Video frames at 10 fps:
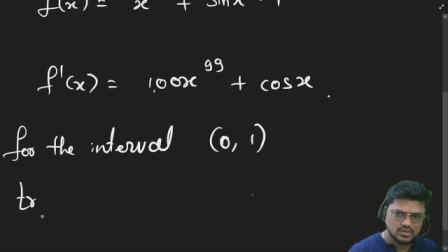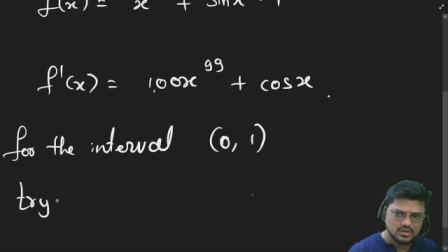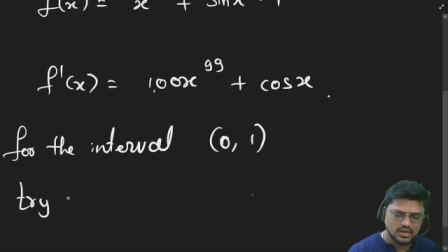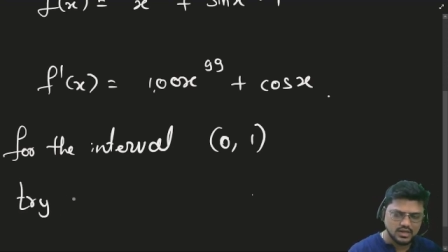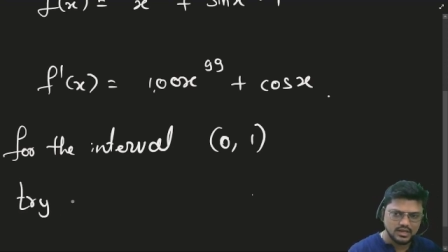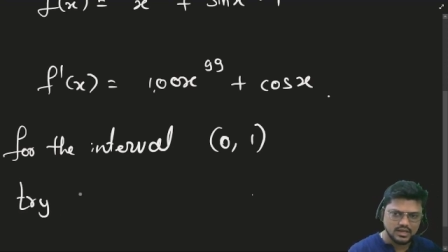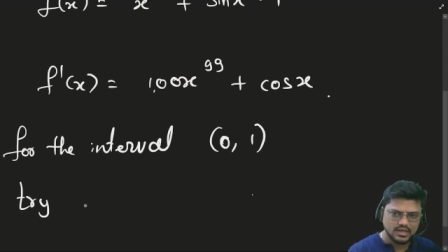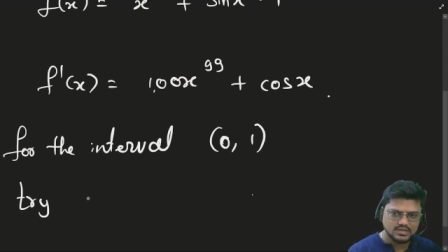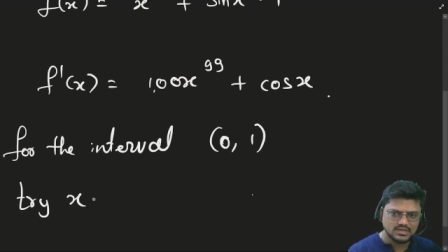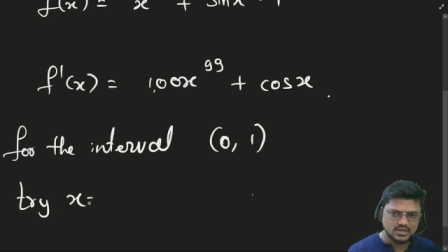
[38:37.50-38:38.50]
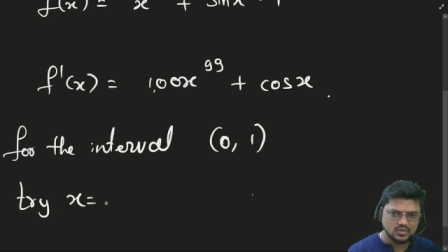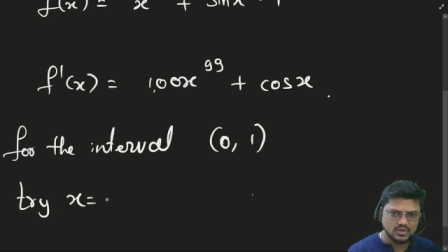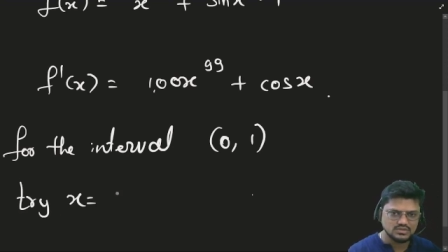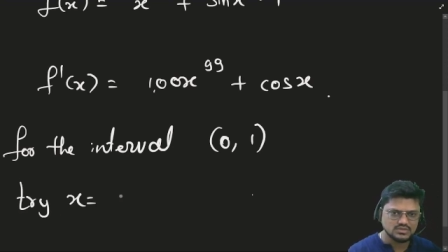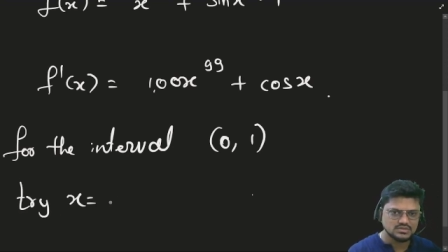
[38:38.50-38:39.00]
x
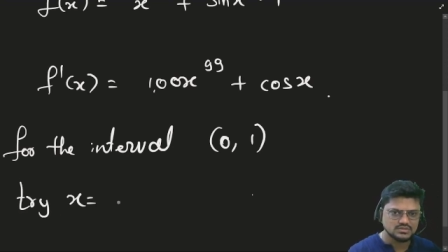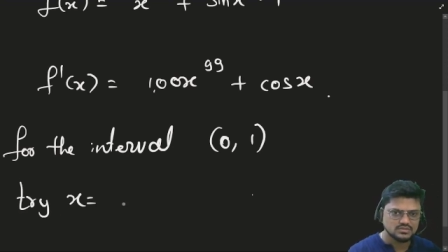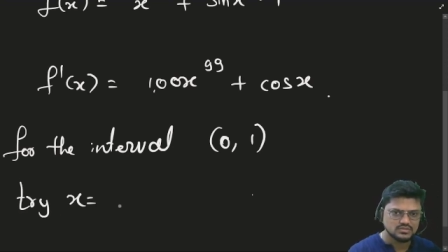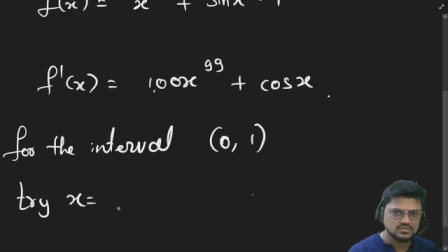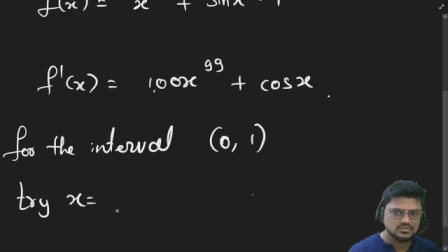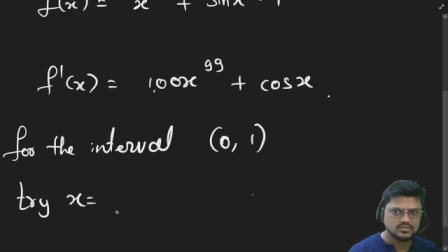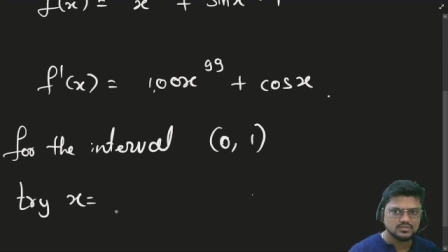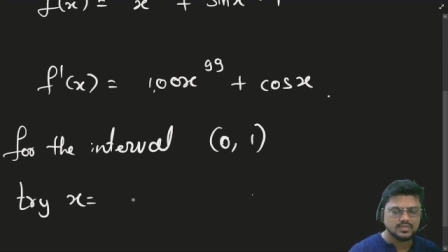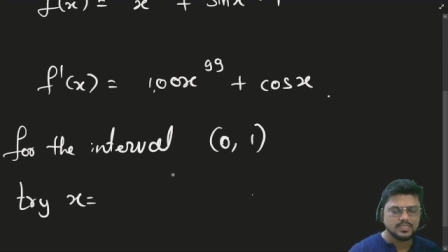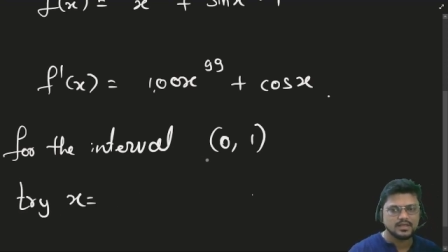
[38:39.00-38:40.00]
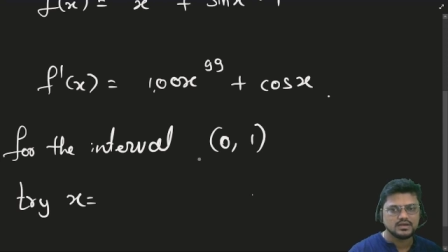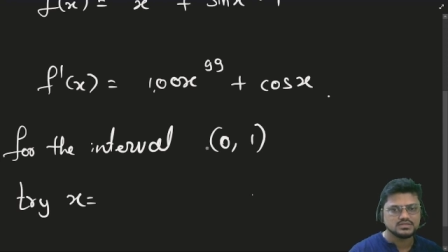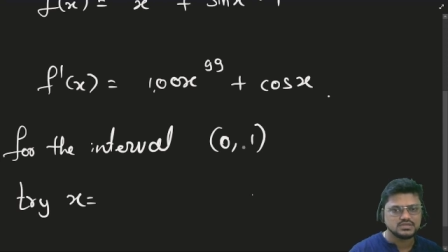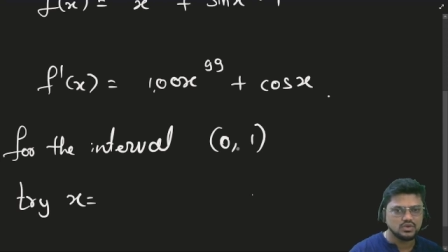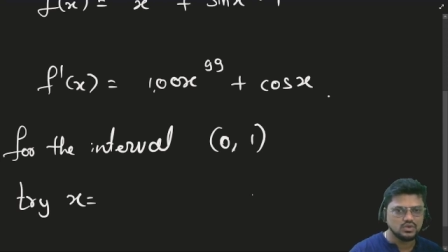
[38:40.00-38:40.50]
equals
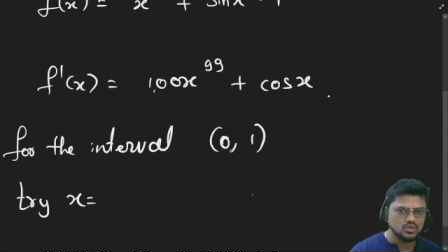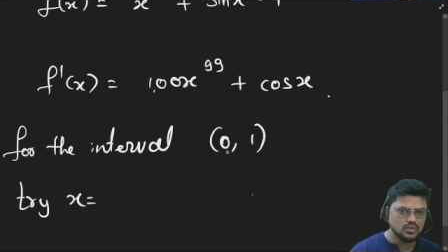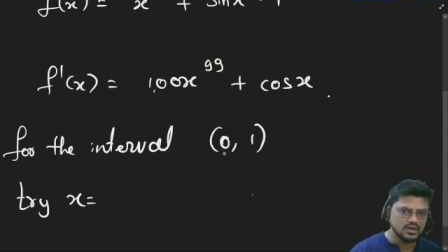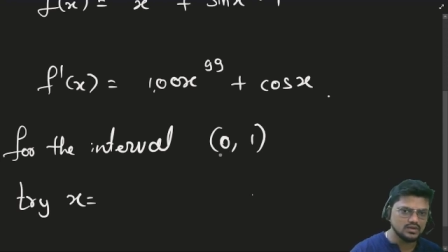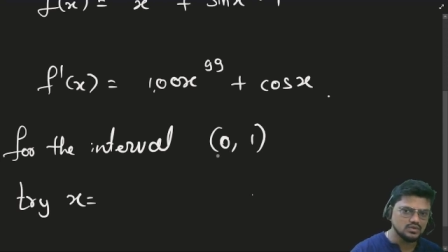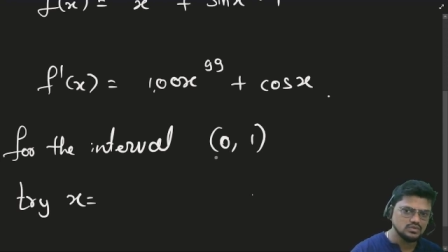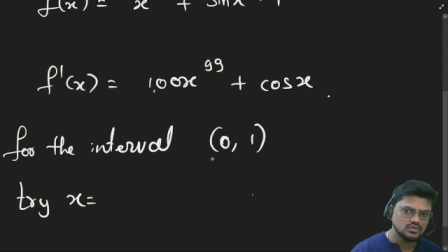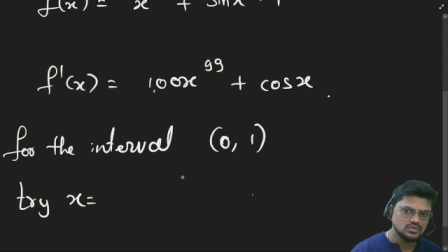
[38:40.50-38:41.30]
0 to 1, no?